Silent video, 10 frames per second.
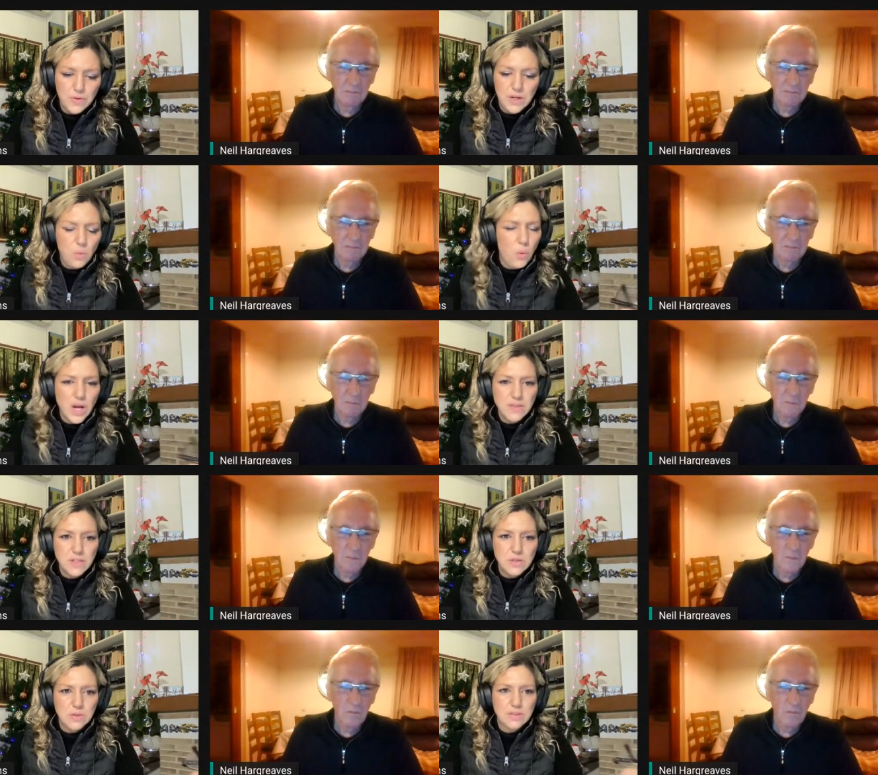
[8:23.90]
Speaker 1: and why
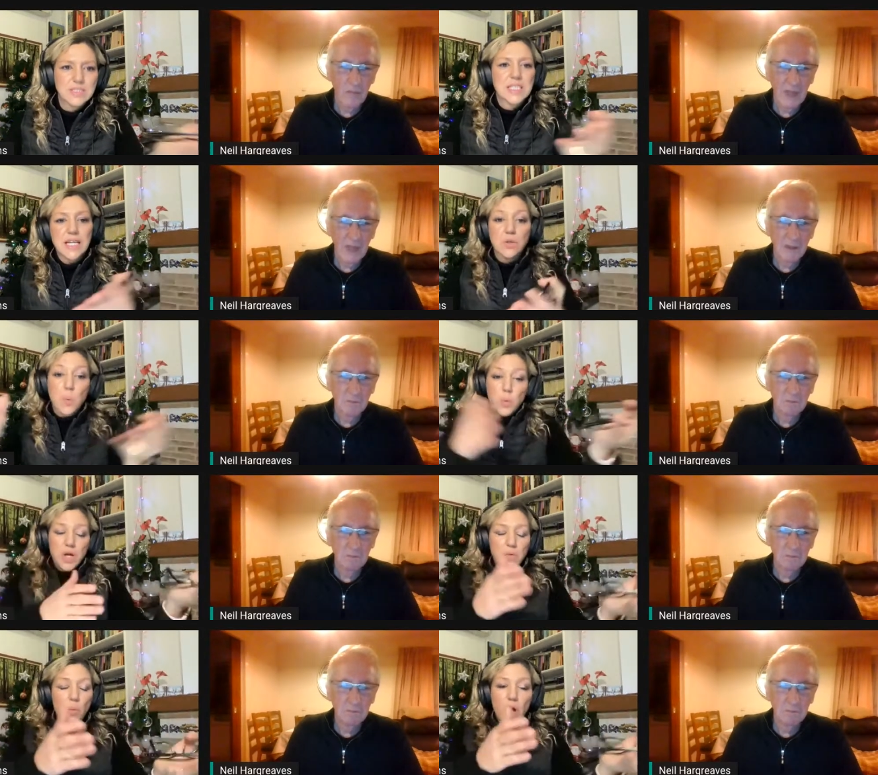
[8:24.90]
did you decide
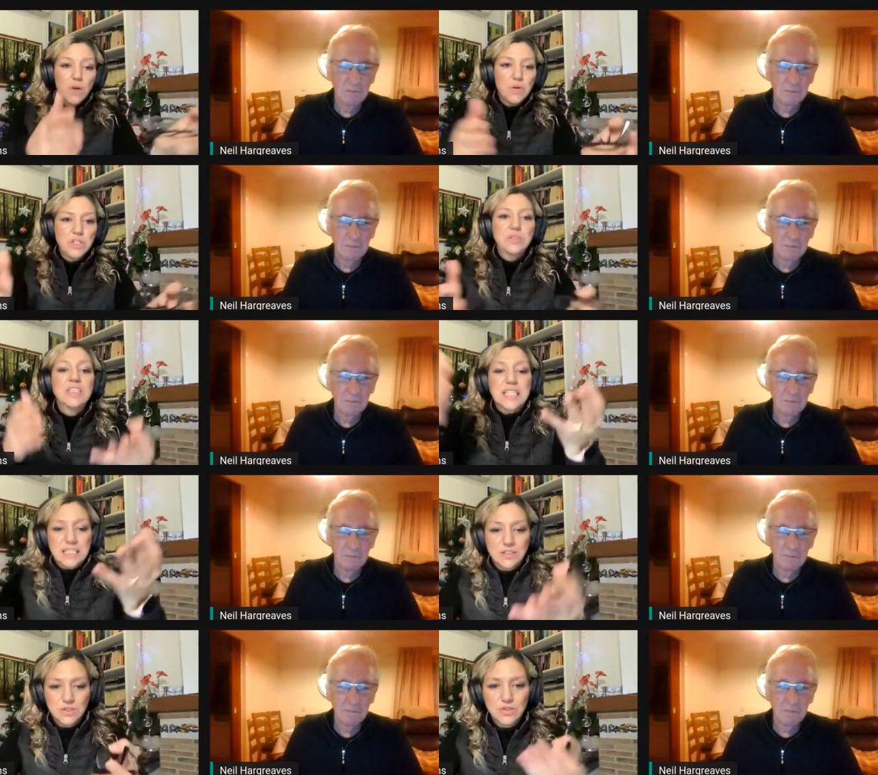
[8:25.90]
where? Why were you
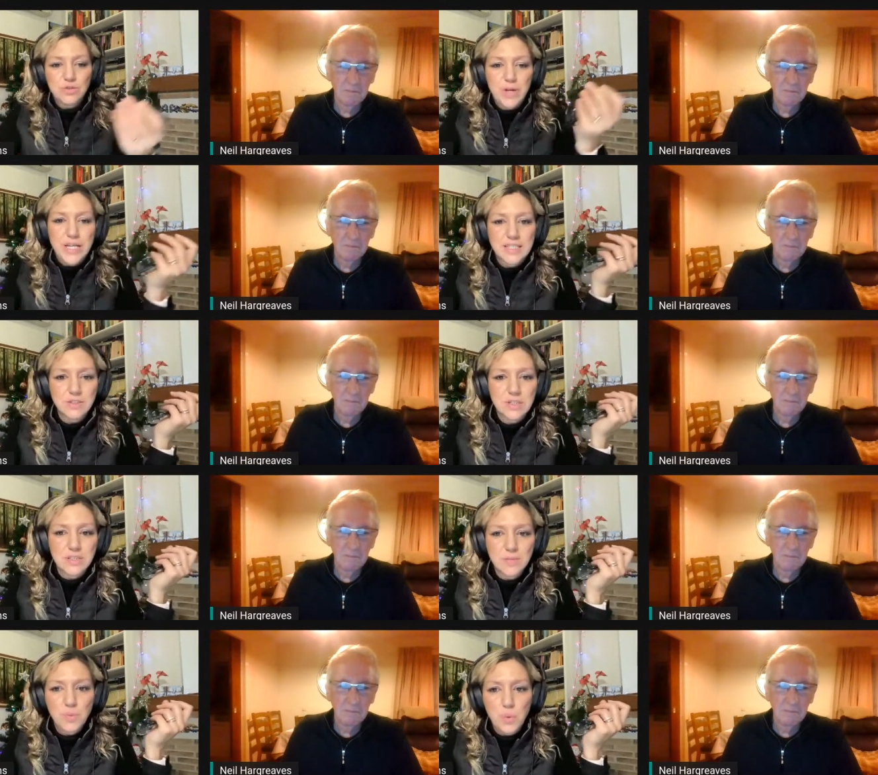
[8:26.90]
sent to train at
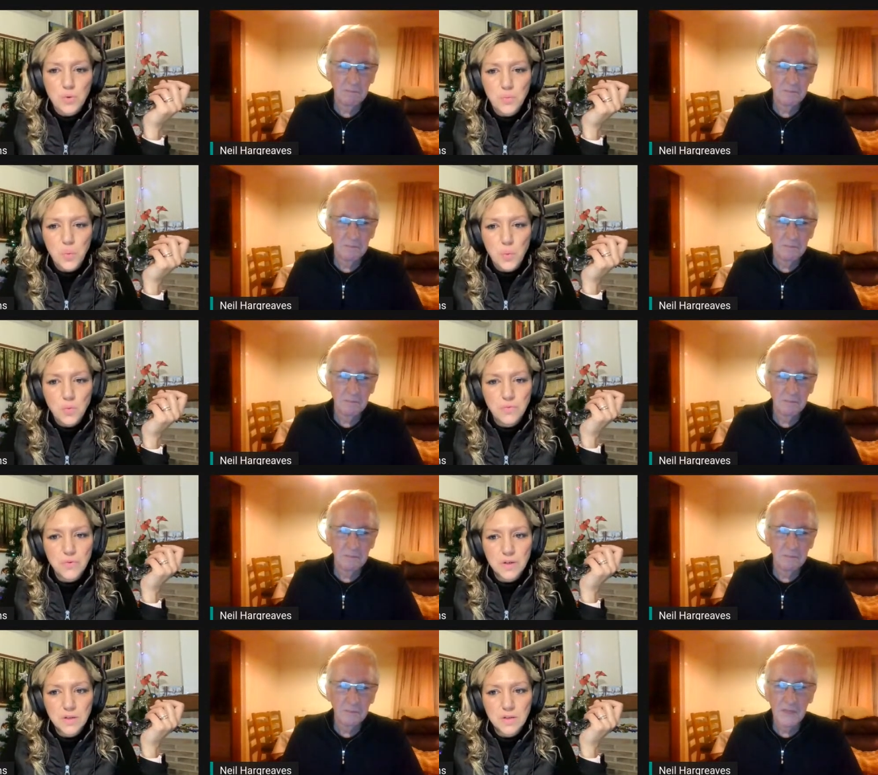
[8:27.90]
Trinity Buoy Wharf?
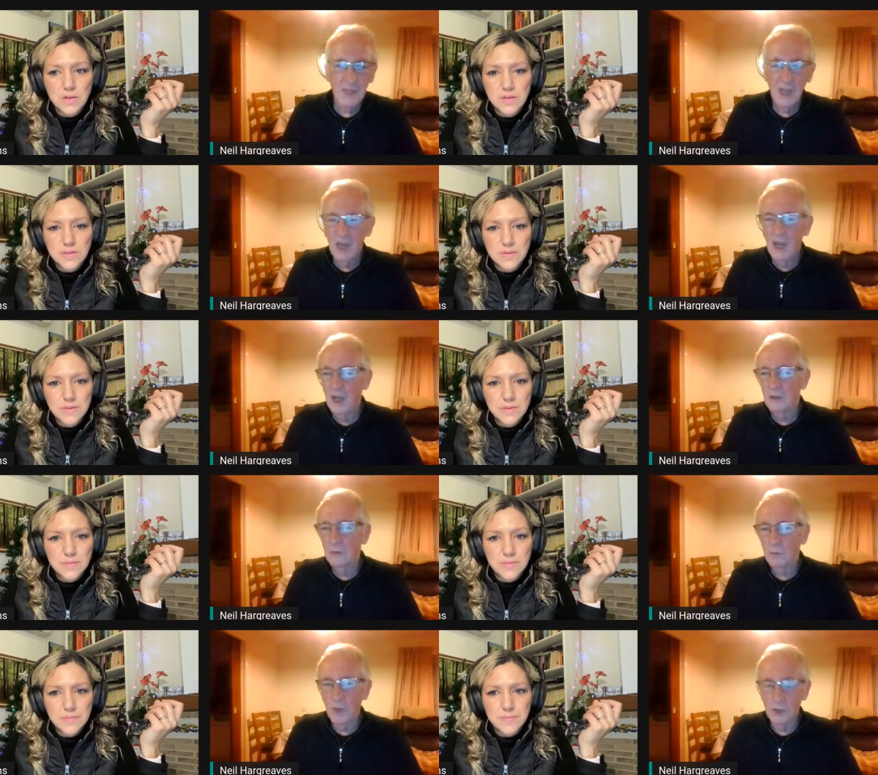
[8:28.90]

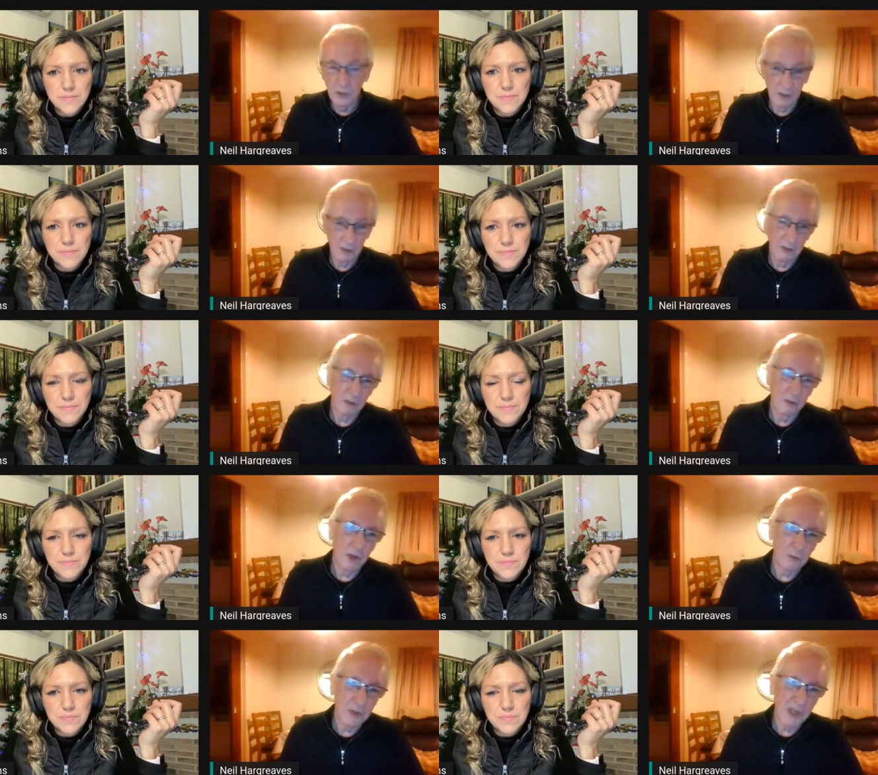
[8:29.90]
Speaker 2: Well,
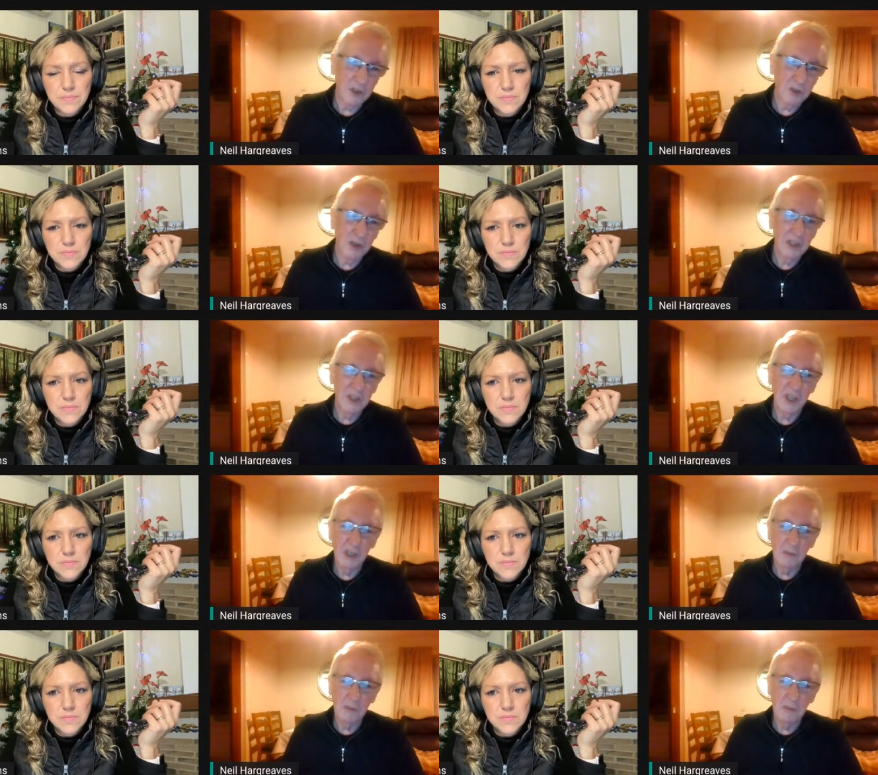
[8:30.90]
I was sent to Trinity